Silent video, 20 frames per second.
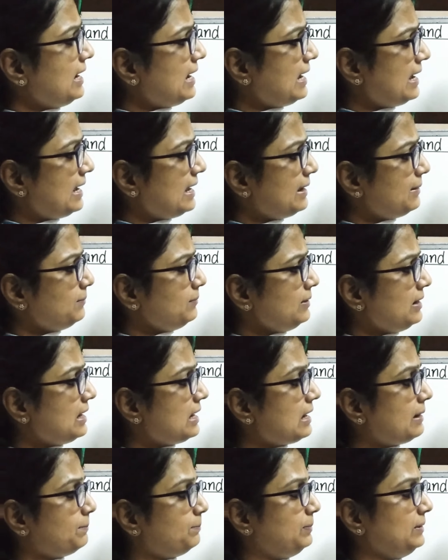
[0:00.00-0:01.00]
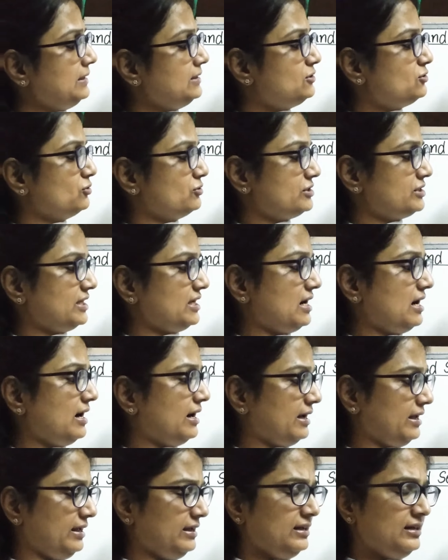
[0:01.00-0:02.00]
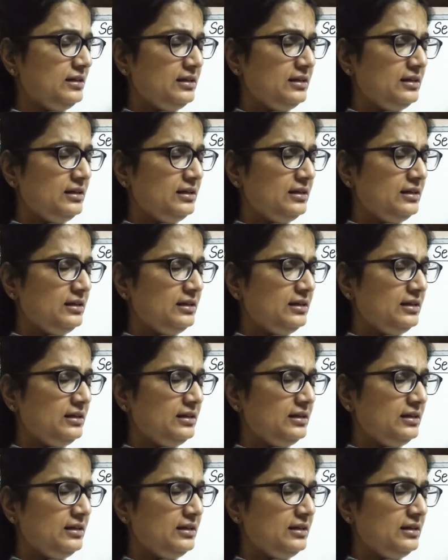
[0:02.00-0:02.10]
am happy today I.